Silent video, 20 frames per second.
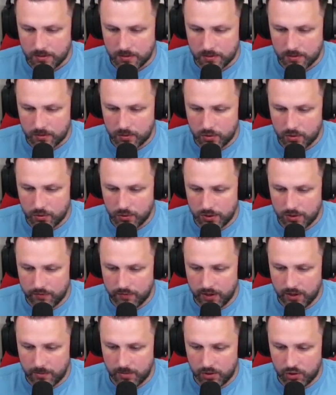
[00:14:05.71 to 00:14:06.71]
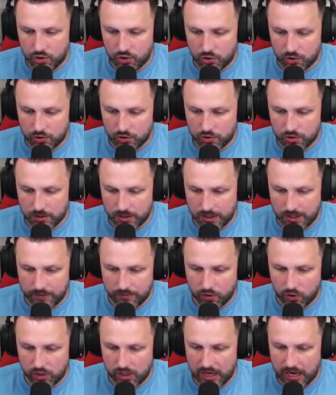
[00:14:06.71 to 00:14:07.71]
Go with the vitamin shots. And
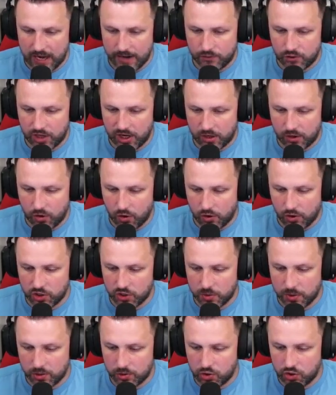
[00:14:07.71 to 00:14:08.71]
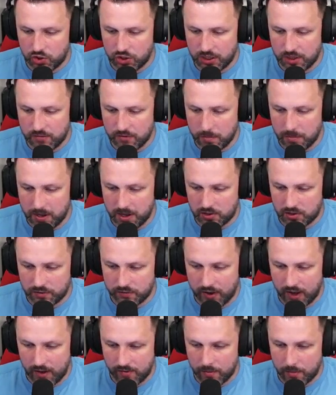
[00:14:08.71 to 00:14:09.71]
I've got the life jacket on as well, just to give a bit of
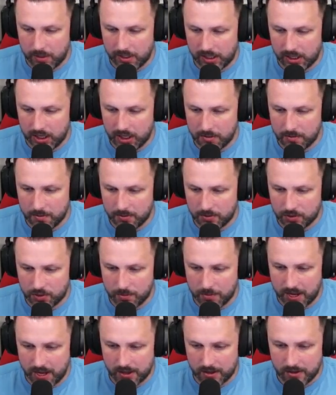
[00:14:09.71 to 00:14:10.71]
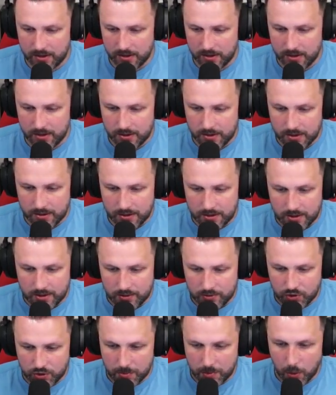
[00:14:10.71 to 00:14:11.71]
survivability to
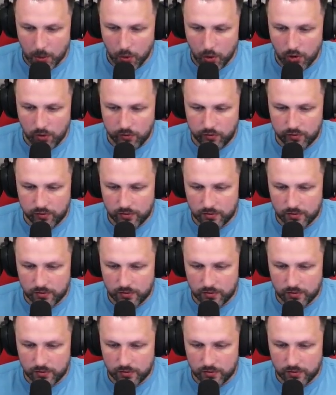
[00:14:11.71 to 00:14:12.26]
my wolf.